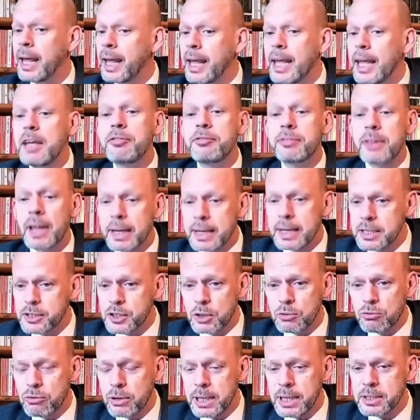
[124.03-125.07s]
If that is the
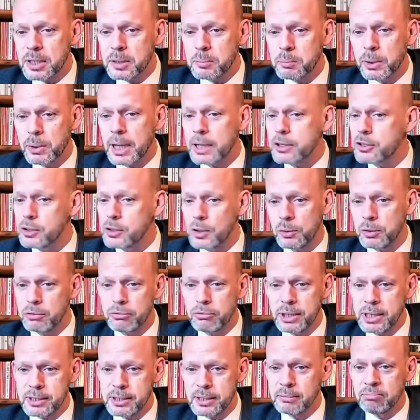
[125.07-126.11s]
reason, but that's not the
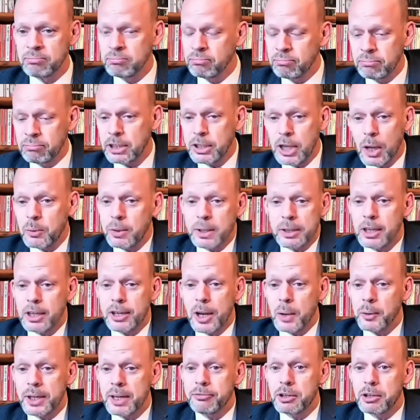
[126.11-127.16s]
reason. They don't, they
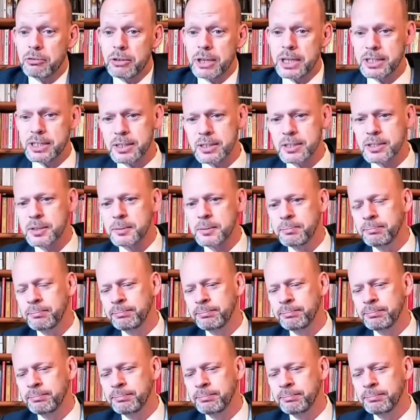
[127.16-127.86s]
don't give the reasons.